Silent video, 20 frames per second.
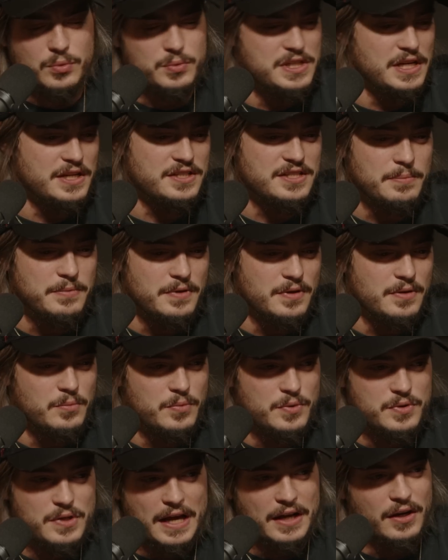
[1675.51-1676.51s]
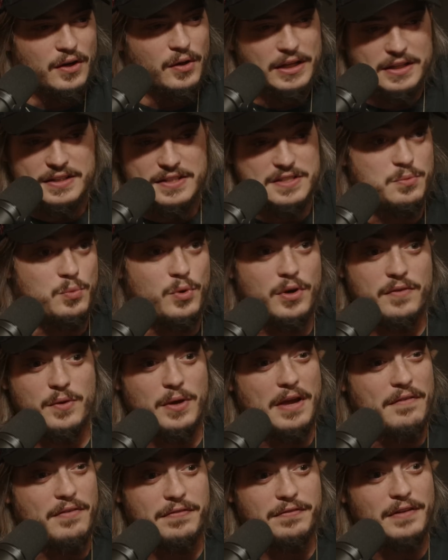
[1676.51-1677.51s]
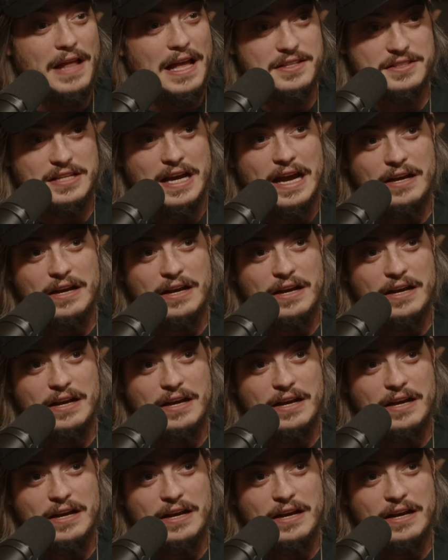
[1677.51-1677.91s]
or was like something I don't know, like one of you have a flat